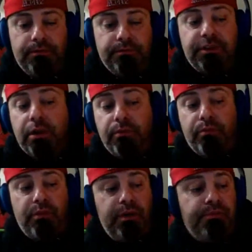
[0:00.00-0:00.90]

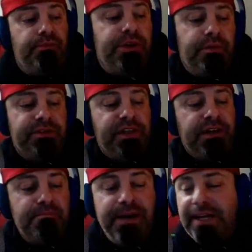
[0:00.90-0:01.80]
so there was an
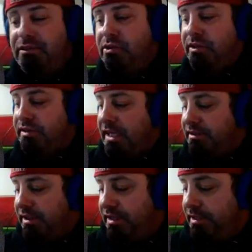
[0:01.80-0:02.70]
ambassador
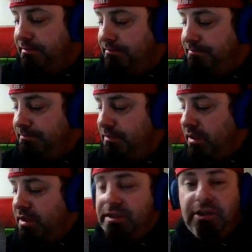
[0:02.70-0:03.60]
assassinated.
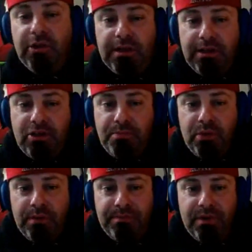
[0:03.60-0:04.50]
Did you pull
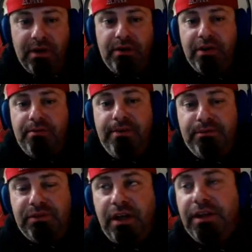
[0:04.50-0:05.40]
up? Oh, it was
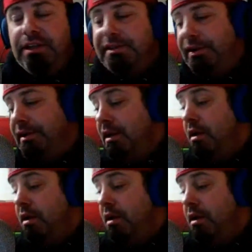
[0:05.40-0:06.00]
Jonathan Snowden.